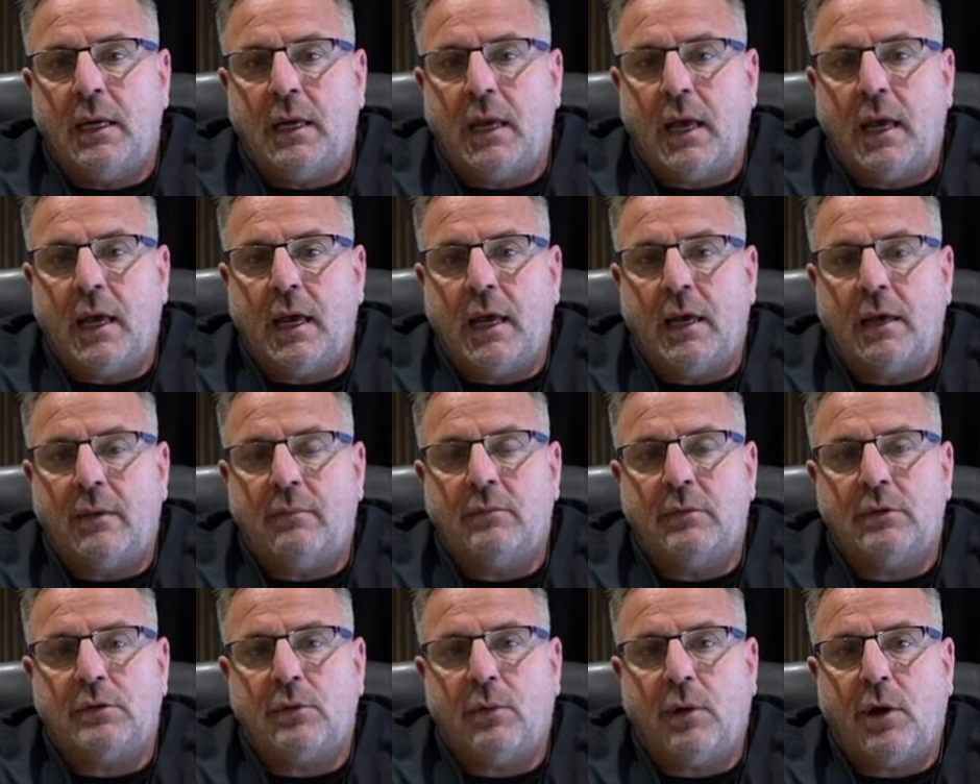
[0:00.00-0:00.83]

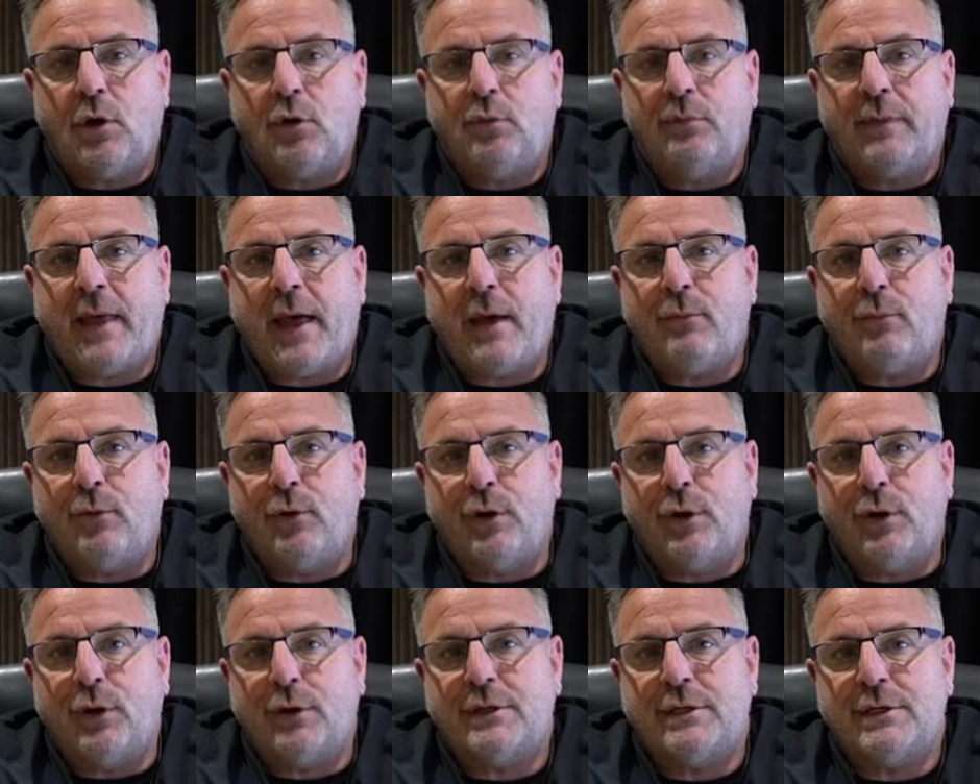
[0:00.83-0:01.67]
Um, so I hope that
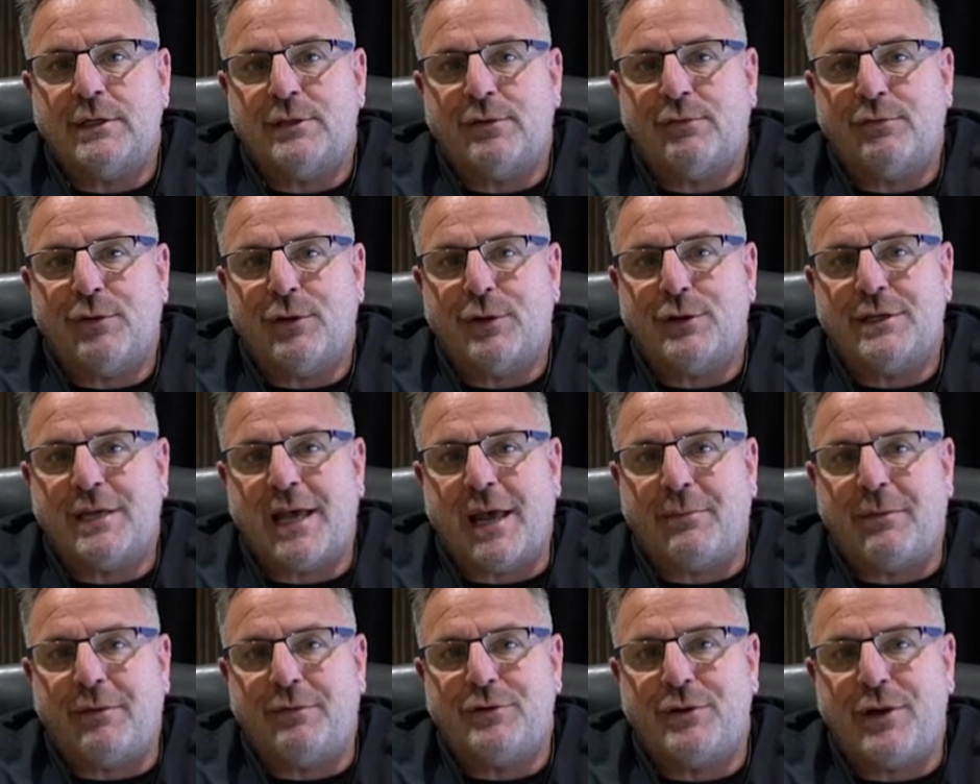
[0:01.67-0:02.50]
works. It's the first
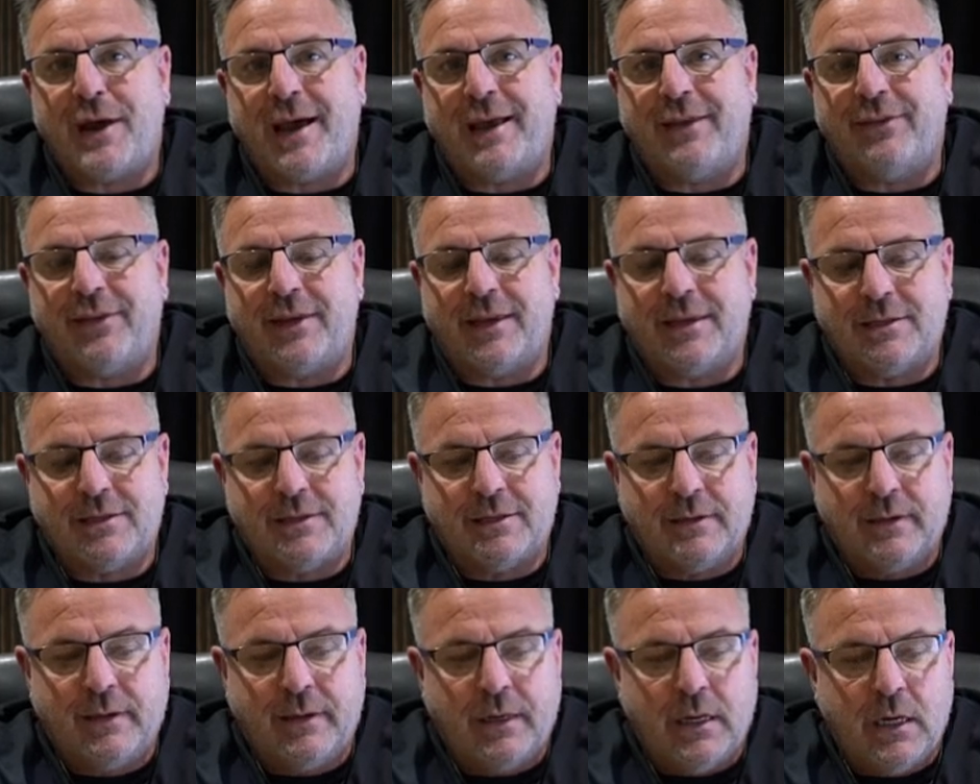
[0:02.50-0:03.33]
time I've tried this.
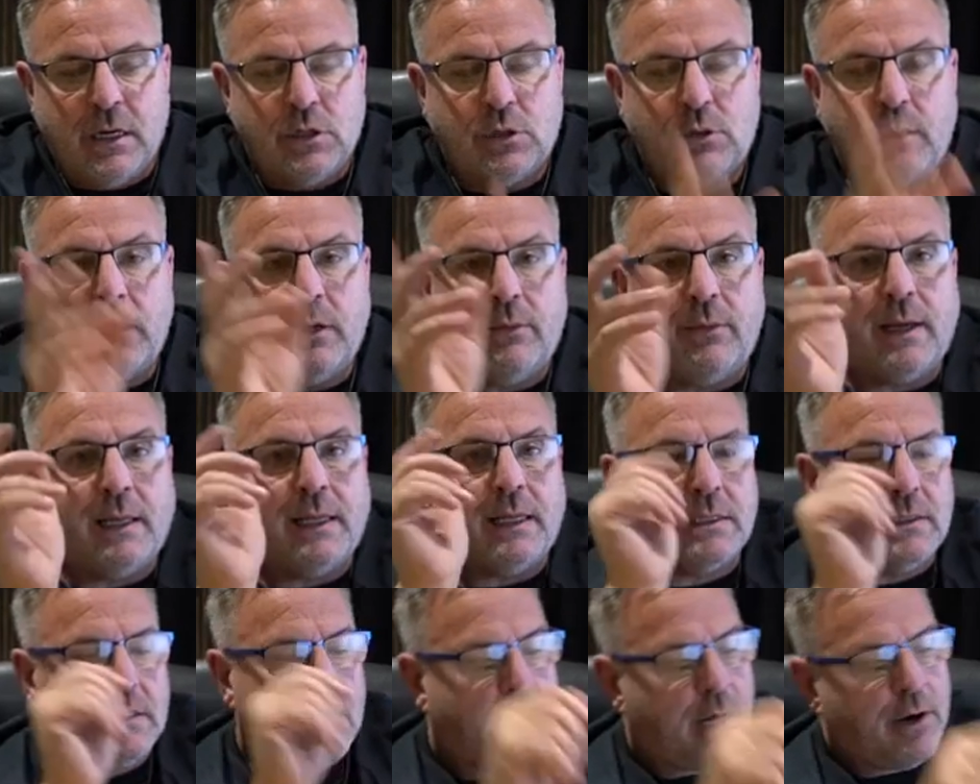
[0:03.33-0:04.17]
So anyway,
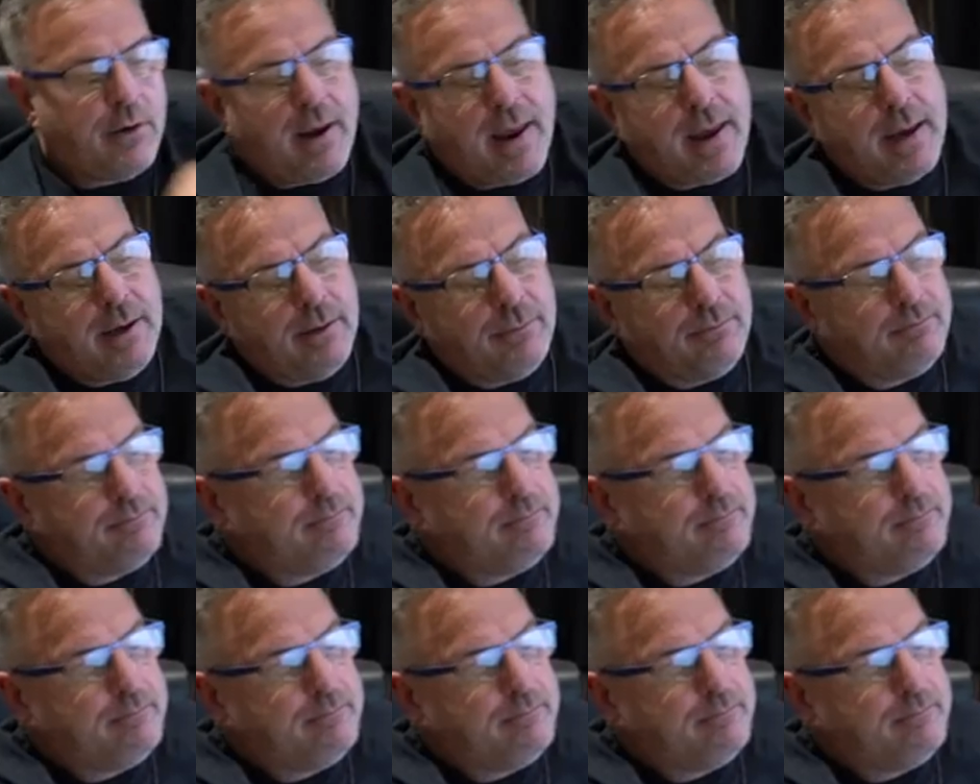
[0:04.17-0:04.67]
let's get cracking.